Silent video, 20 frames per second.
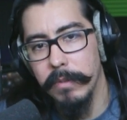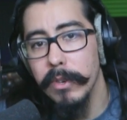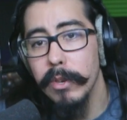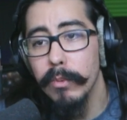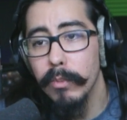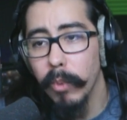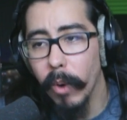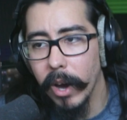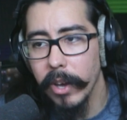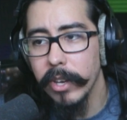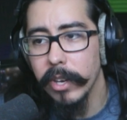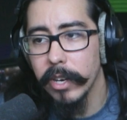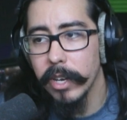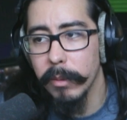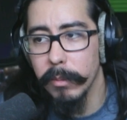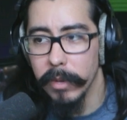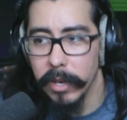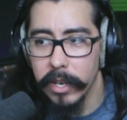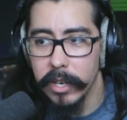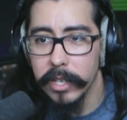If you want your
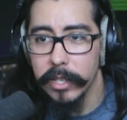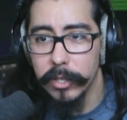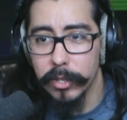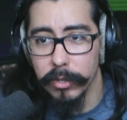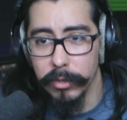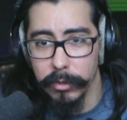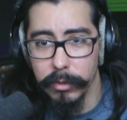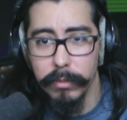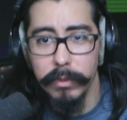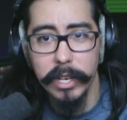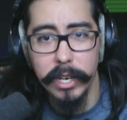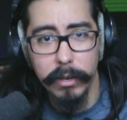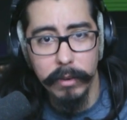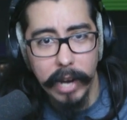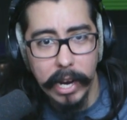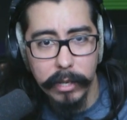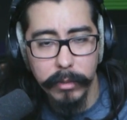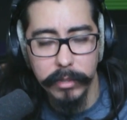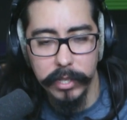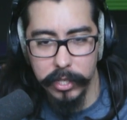community to
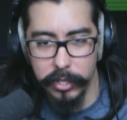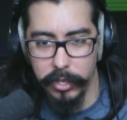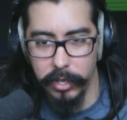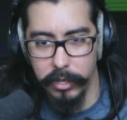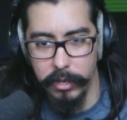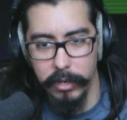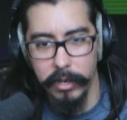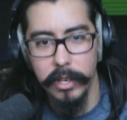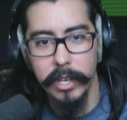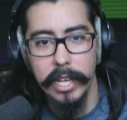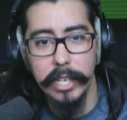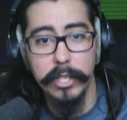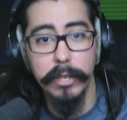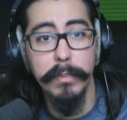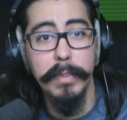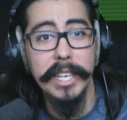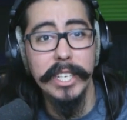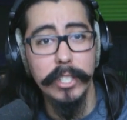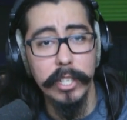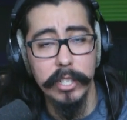interact with each other and
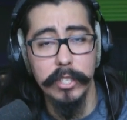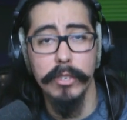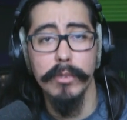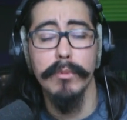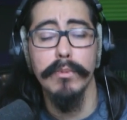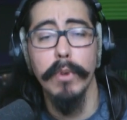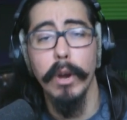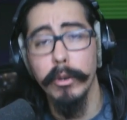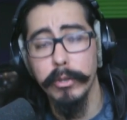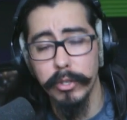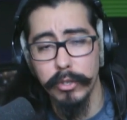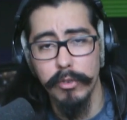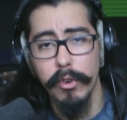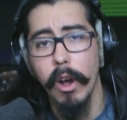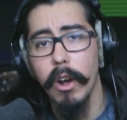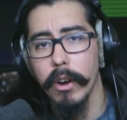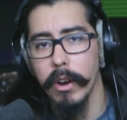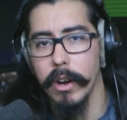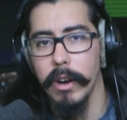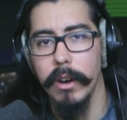to grow
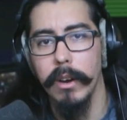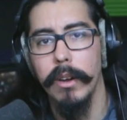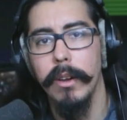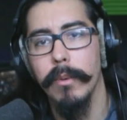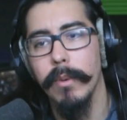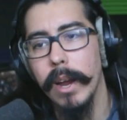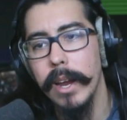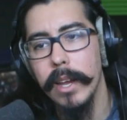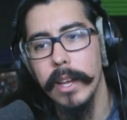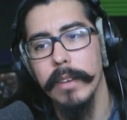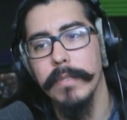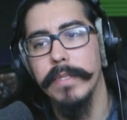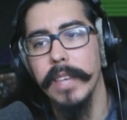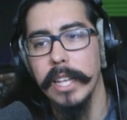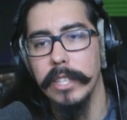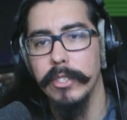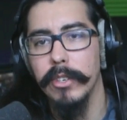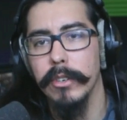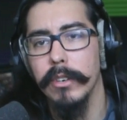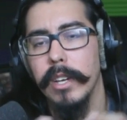stronger, right? If
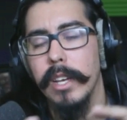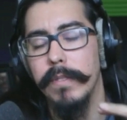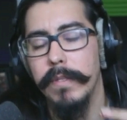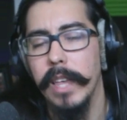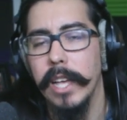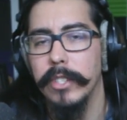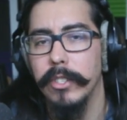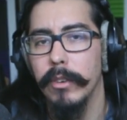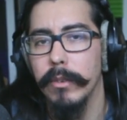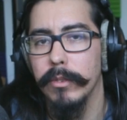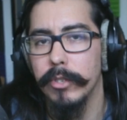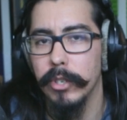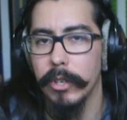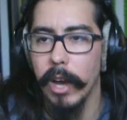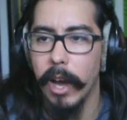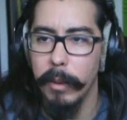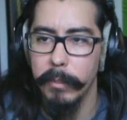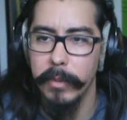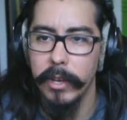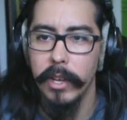that's your
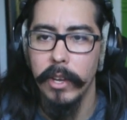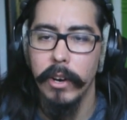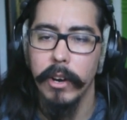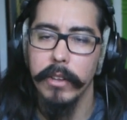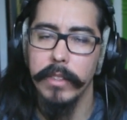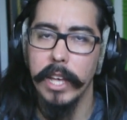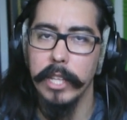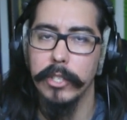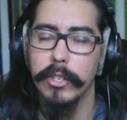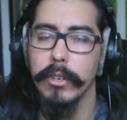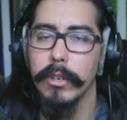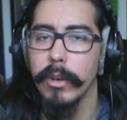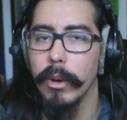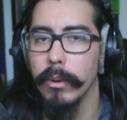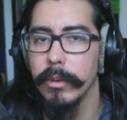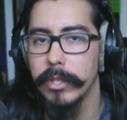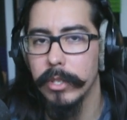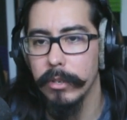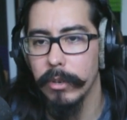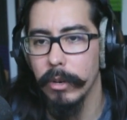job or that's your
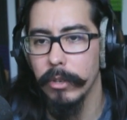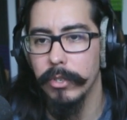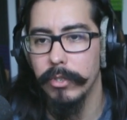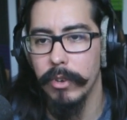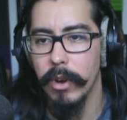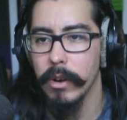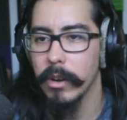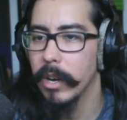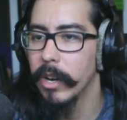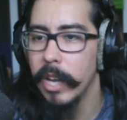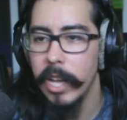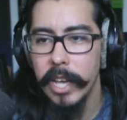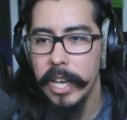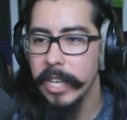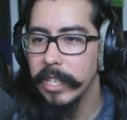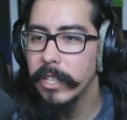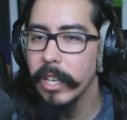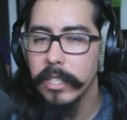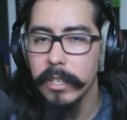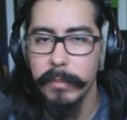goal is to grow stronger,
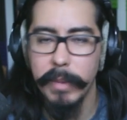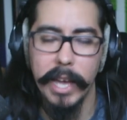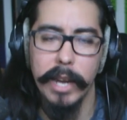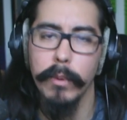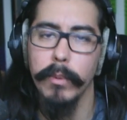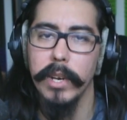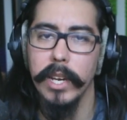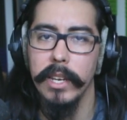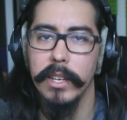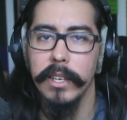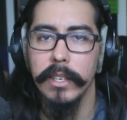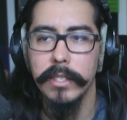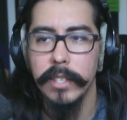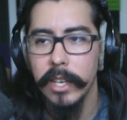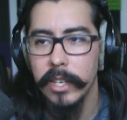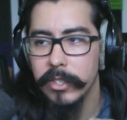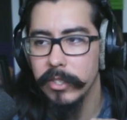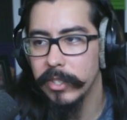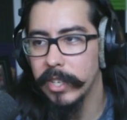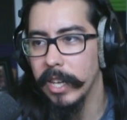it doesn't matter what it
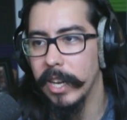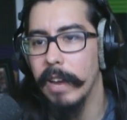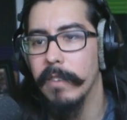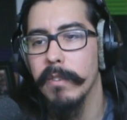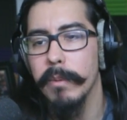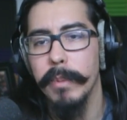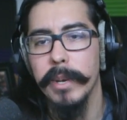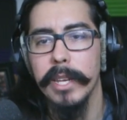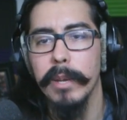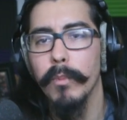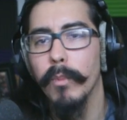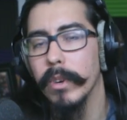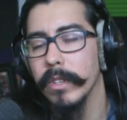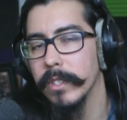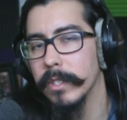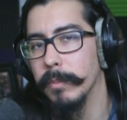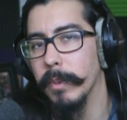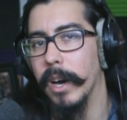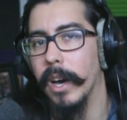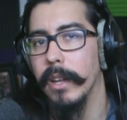is, just get everybody in
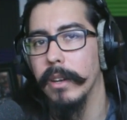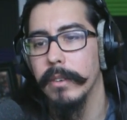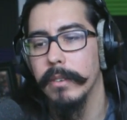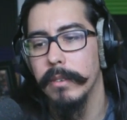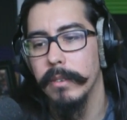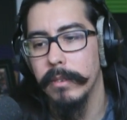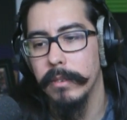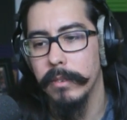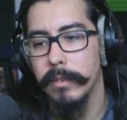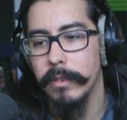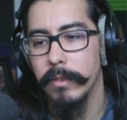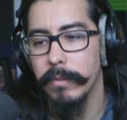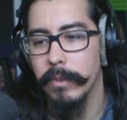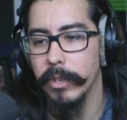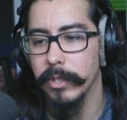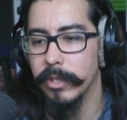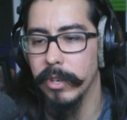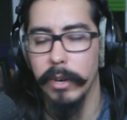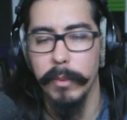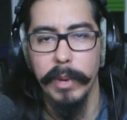one spot
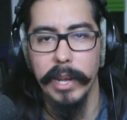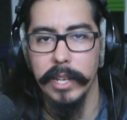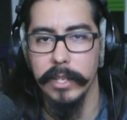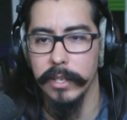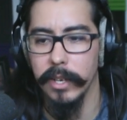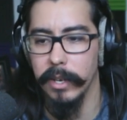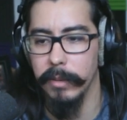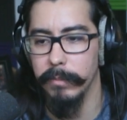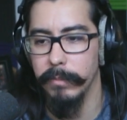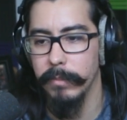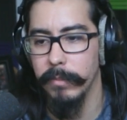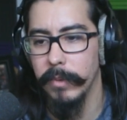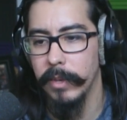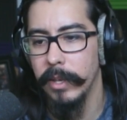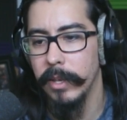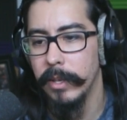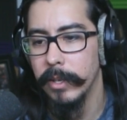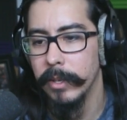for a certain amount of time.